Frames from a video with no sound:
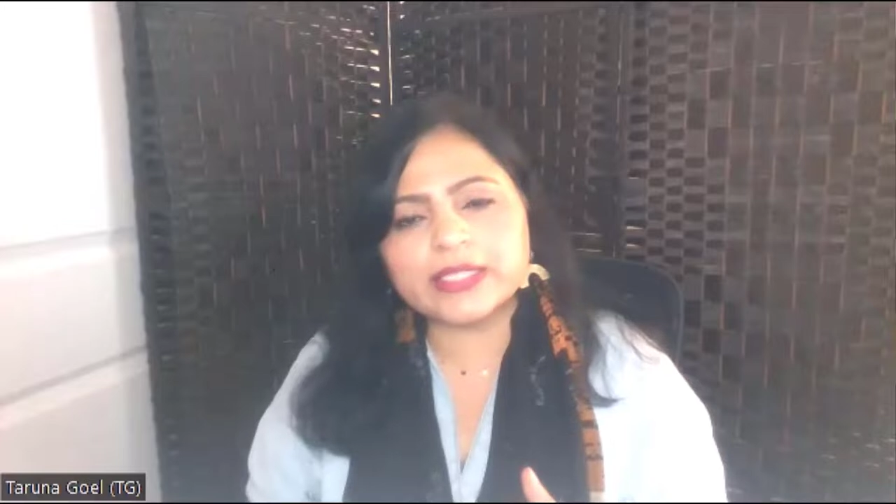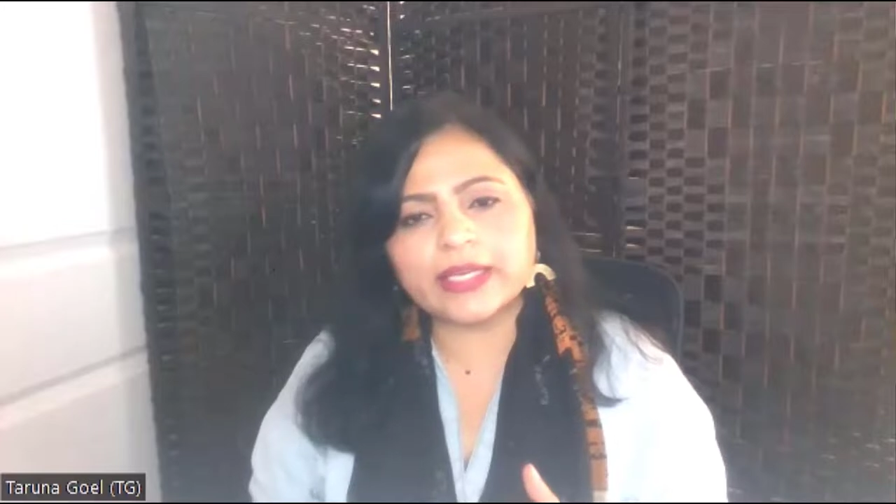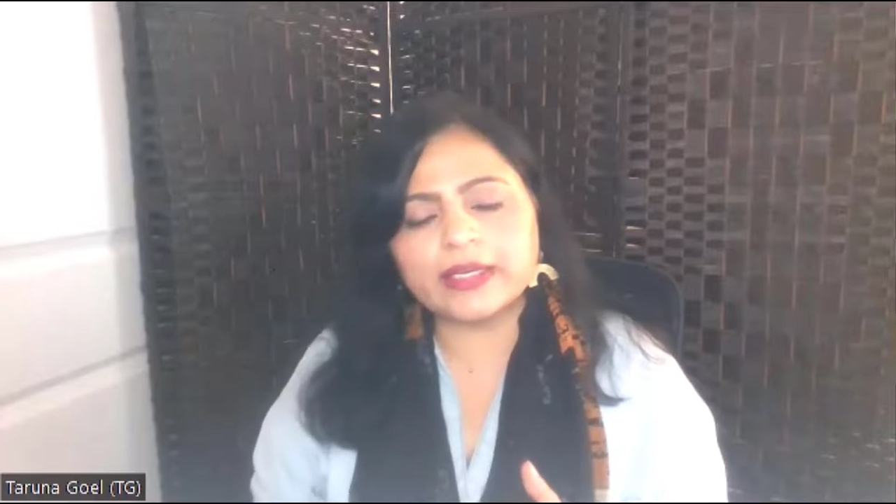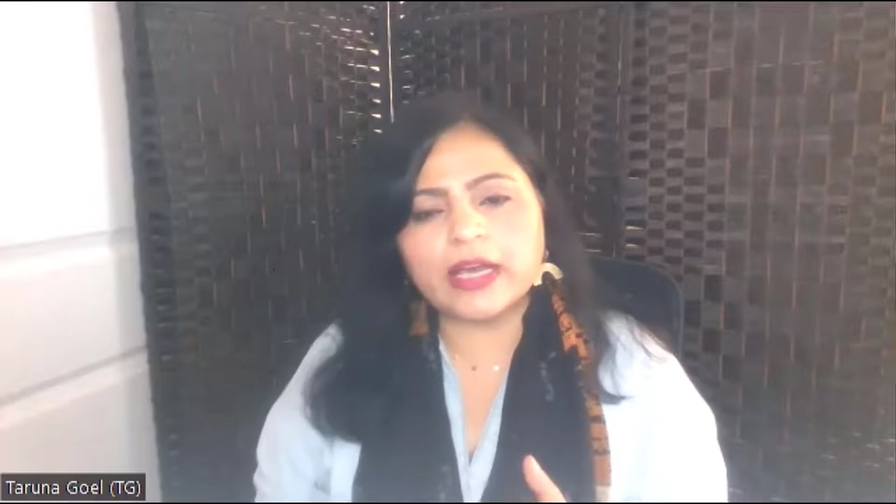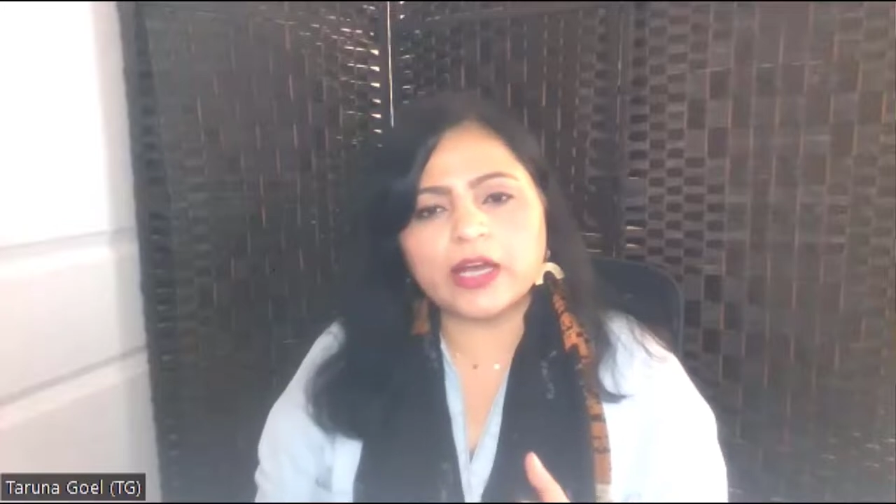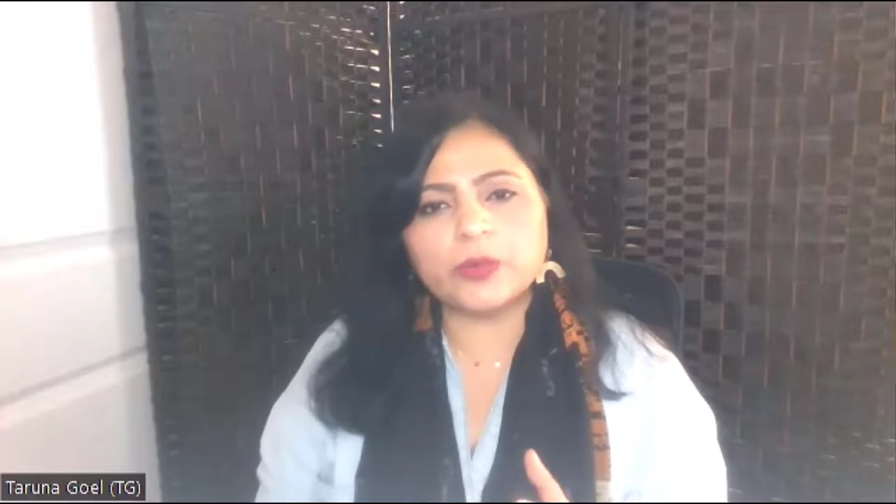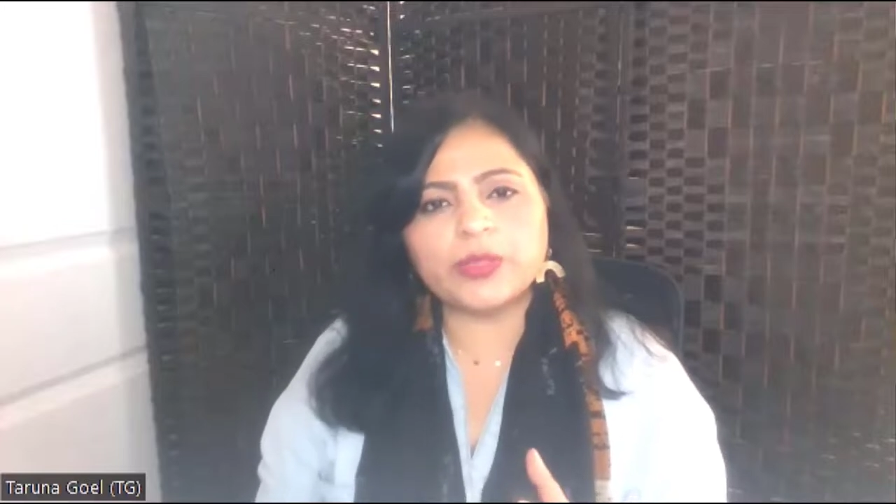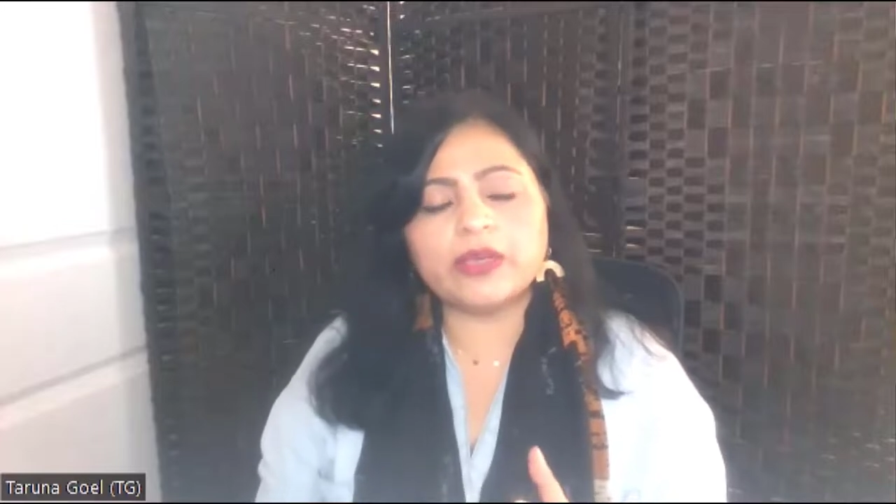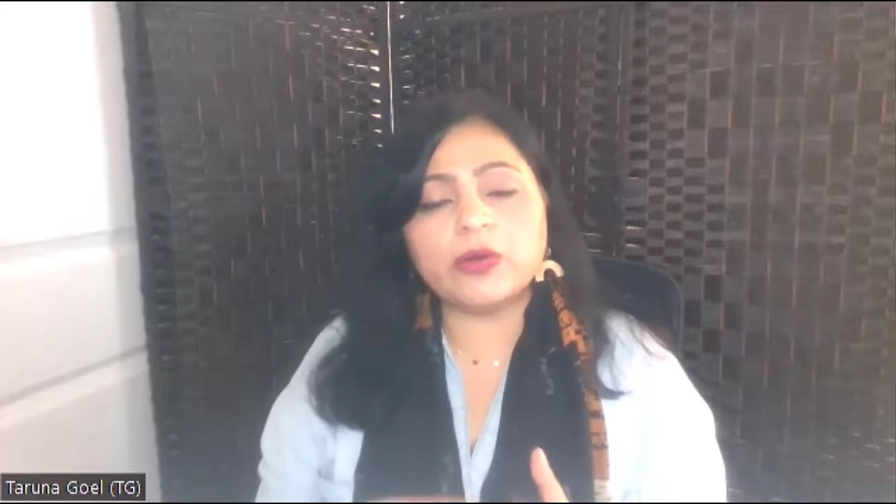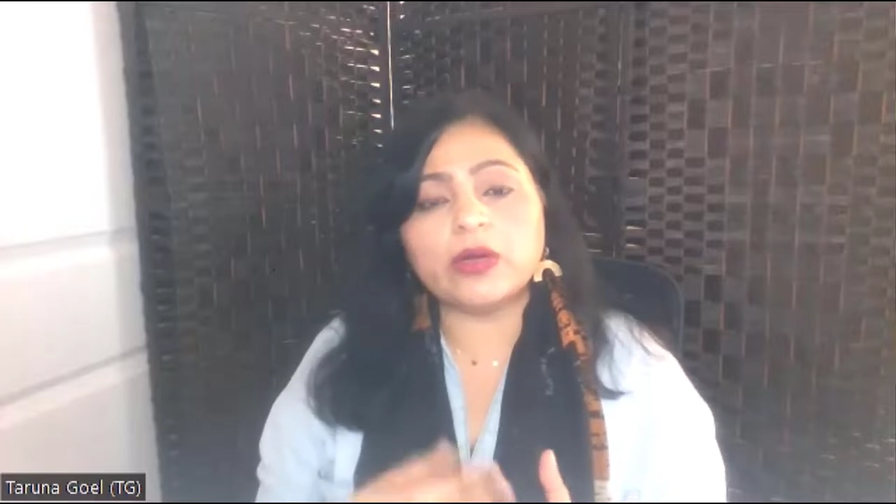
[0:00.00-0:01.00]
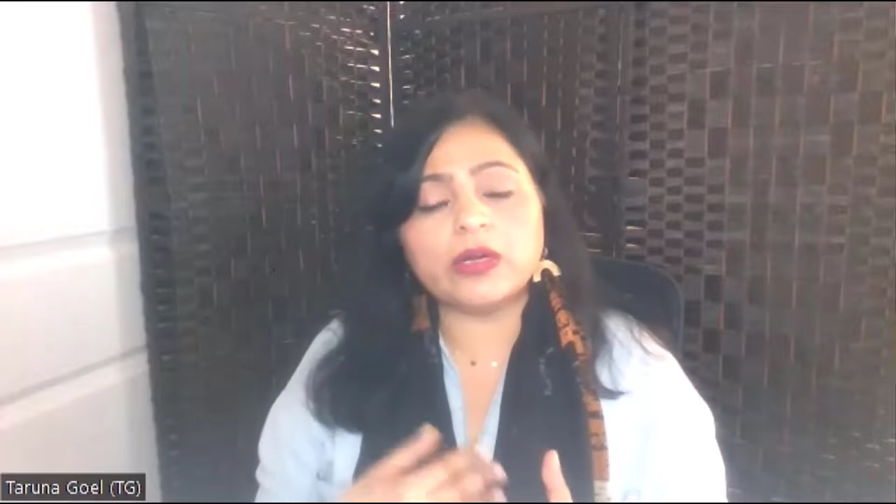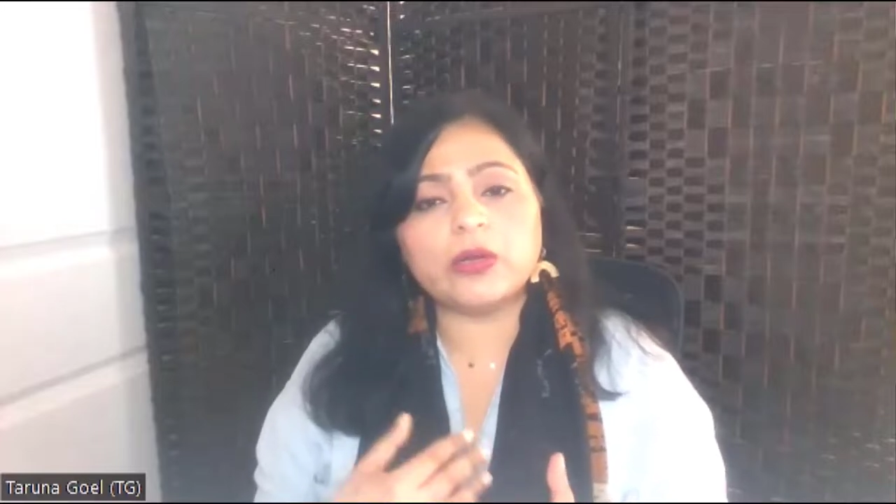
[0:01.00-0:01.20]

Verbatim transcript: And now we are